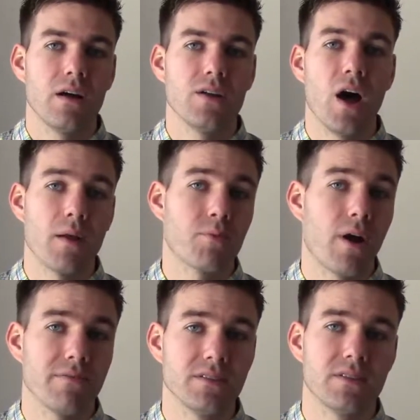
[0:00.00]

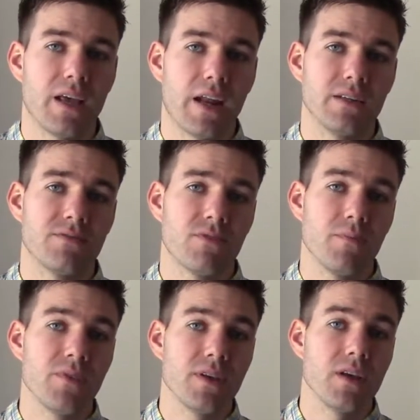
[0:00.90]
non-profit status
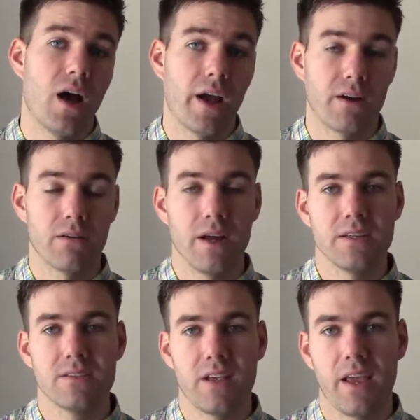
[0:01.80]
from the
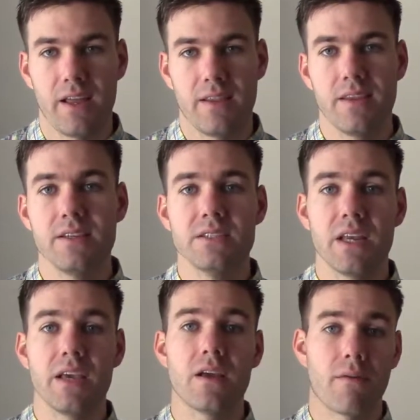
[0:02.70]
IRS and the
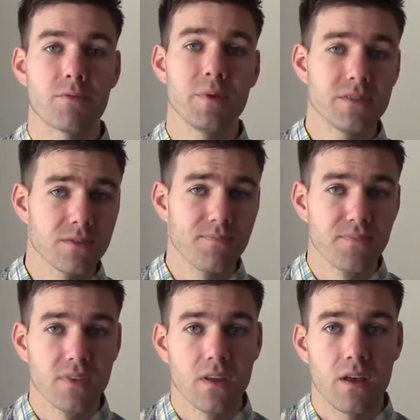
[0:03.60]
state governments.
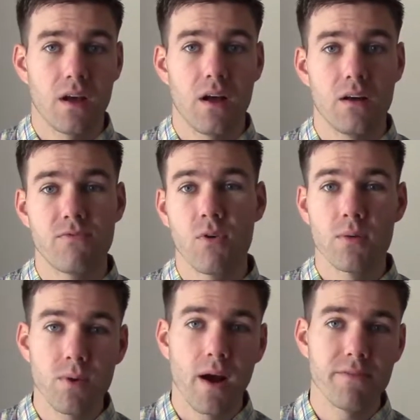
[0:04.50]

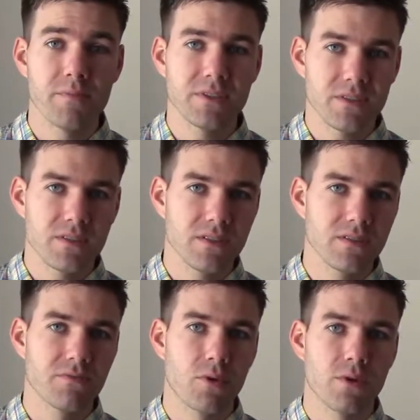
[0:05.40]
For-profit businesses,
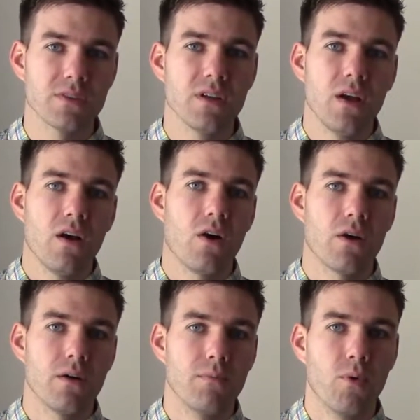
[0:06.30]
of course,
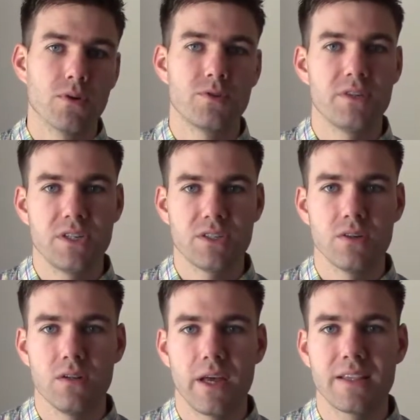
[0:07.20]
are more
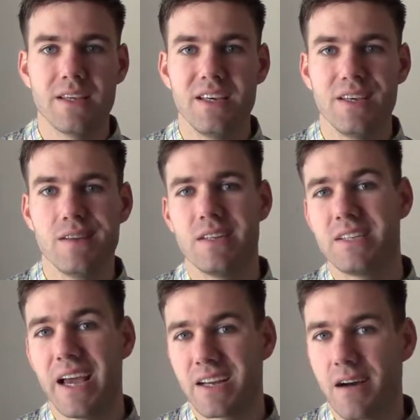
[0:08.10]
traditional, like the
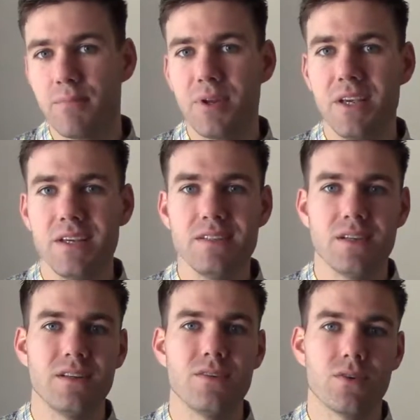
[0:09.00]
tech companies
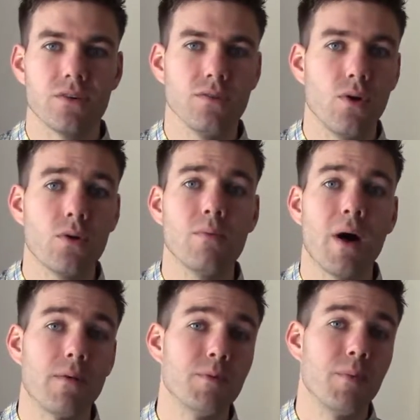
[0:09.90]
and your local
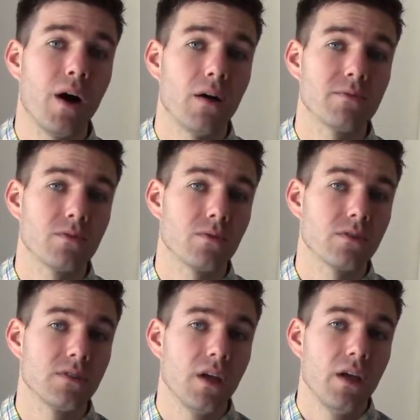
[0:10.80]
mom and pop
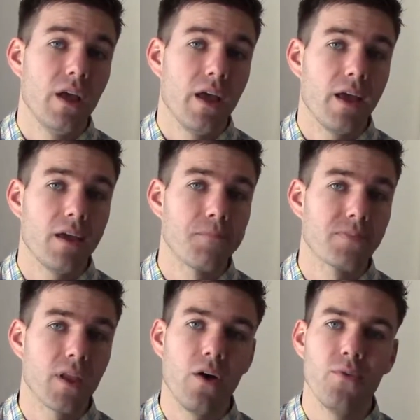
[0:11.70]
stores.
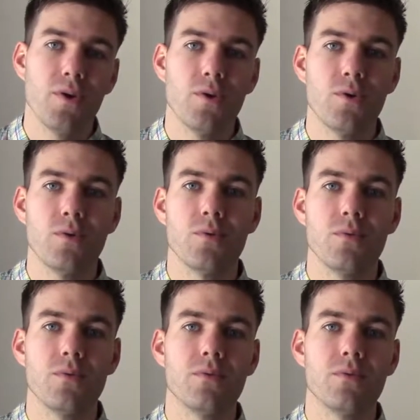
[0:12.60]
And although